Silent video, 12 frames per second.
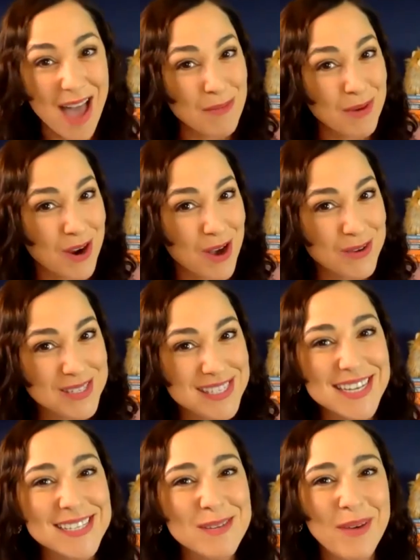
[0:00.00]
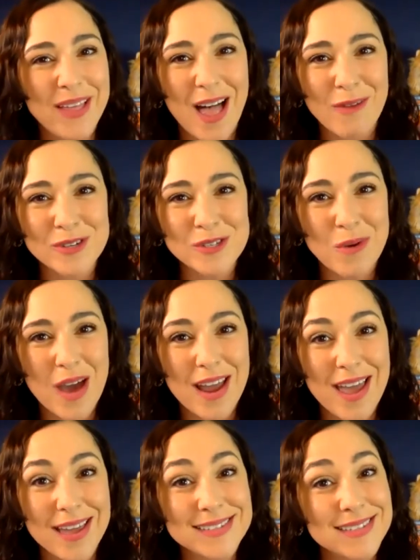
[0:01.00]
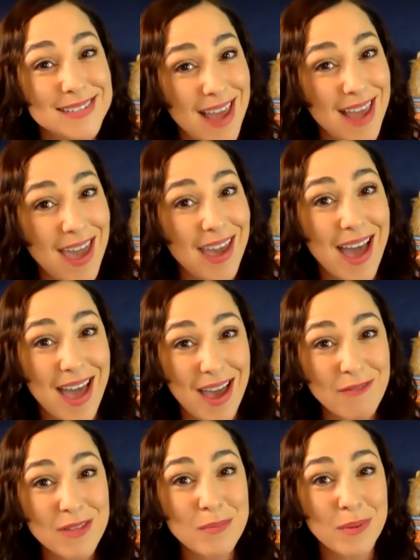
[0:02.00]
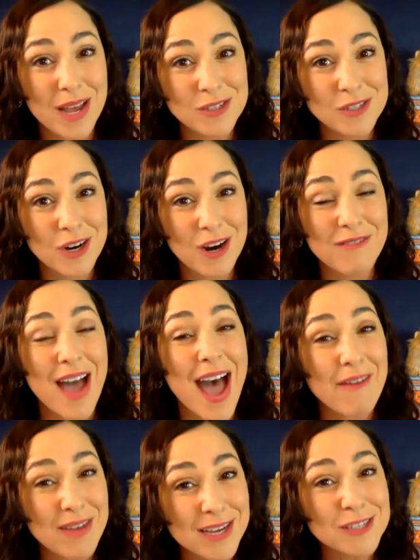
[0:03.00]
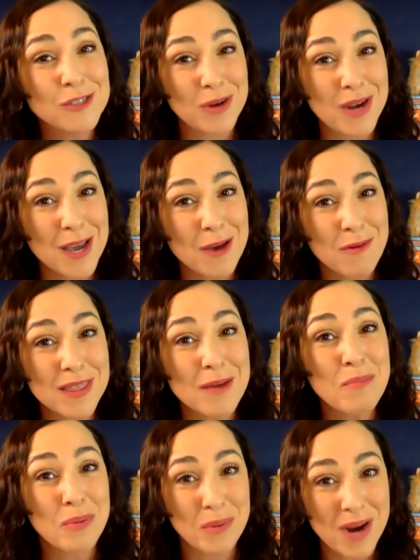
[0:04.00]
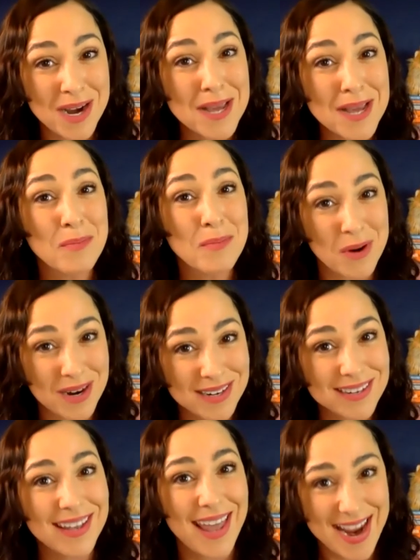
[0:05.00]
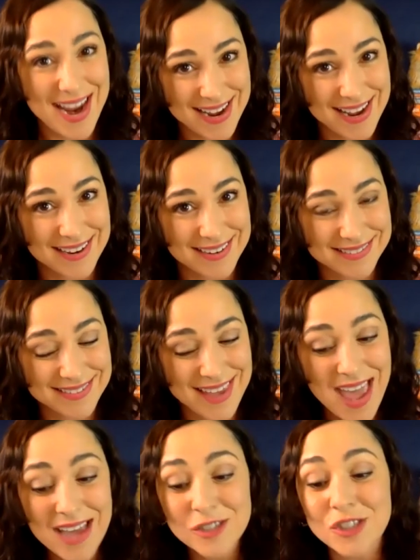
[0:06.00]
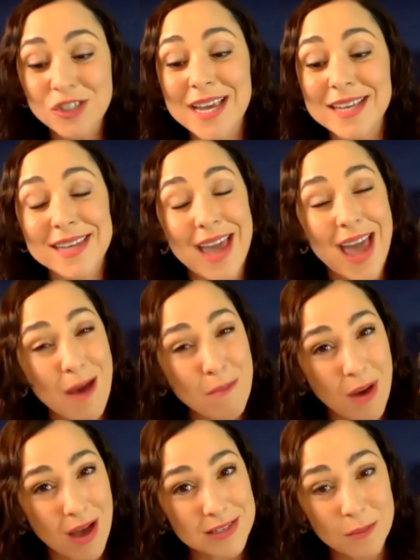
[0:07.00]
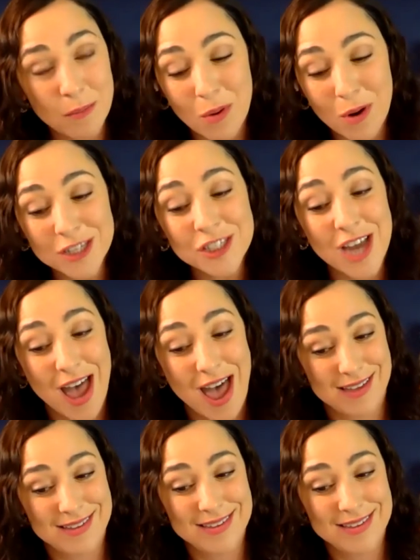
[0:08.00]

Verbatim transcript: I'm your host, Isabel Alvarez Arada, and today I have the pleasure of having a drink with a pretty important lady. She is cat mom to Portia.